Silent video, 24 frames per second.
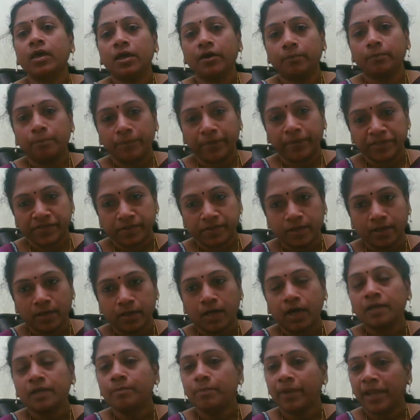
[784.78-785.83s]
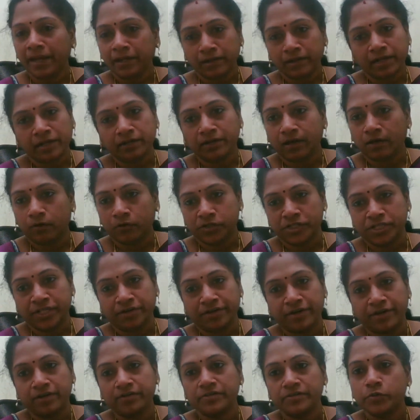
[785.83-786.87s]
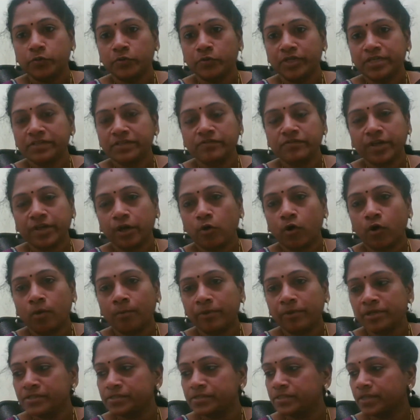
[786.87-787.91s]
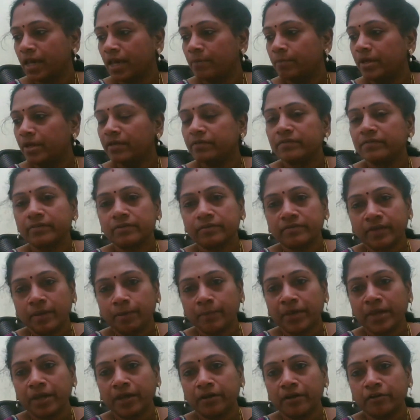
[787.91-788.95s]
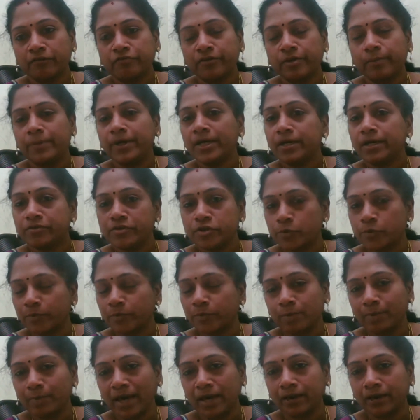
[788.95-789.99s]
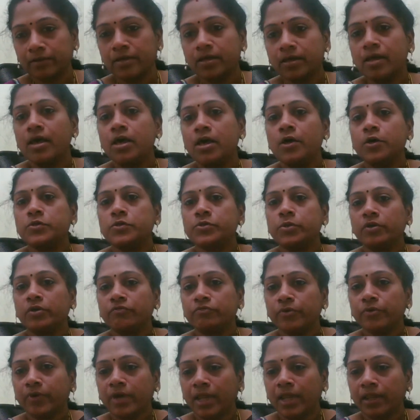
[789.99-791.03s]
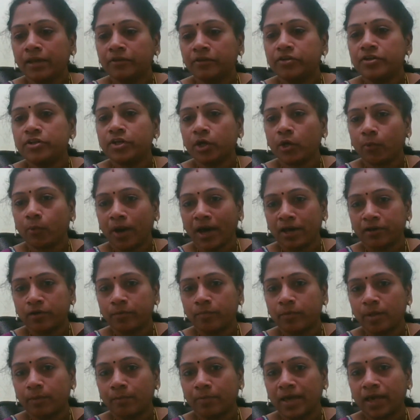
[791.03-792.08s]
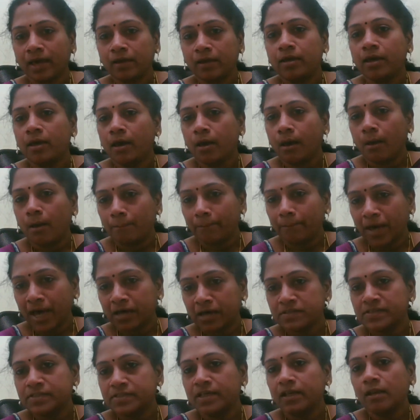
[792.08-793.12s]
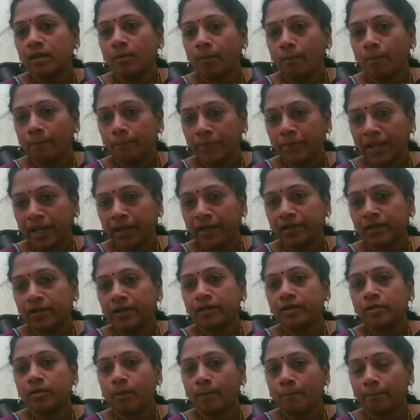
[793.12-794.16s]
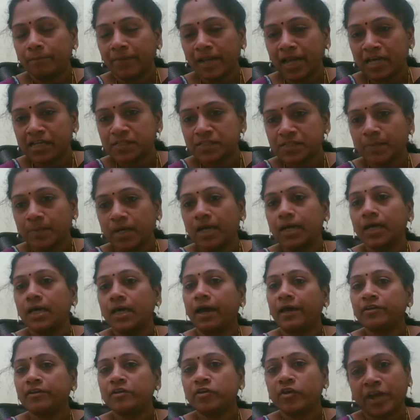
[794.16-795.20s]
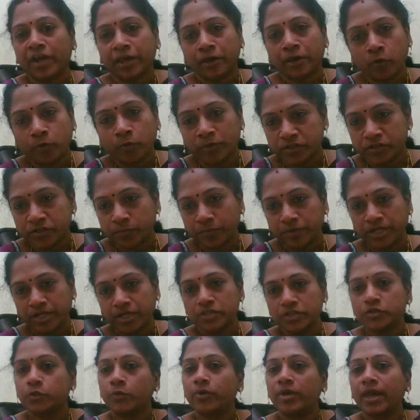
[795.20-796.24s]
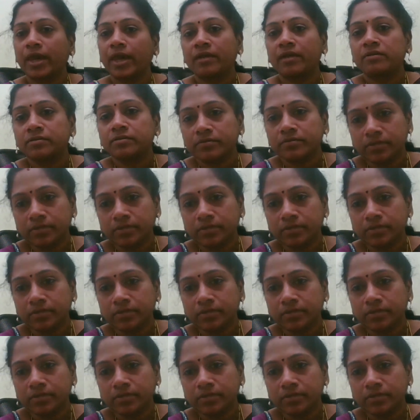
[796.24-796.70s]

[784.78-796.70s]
and platelet concentrate. So these 3 components can be separated from a triple bag. So if you collect in a quadruple bag, packed cell, platelet, plasma, and cryoprecipitate. So you can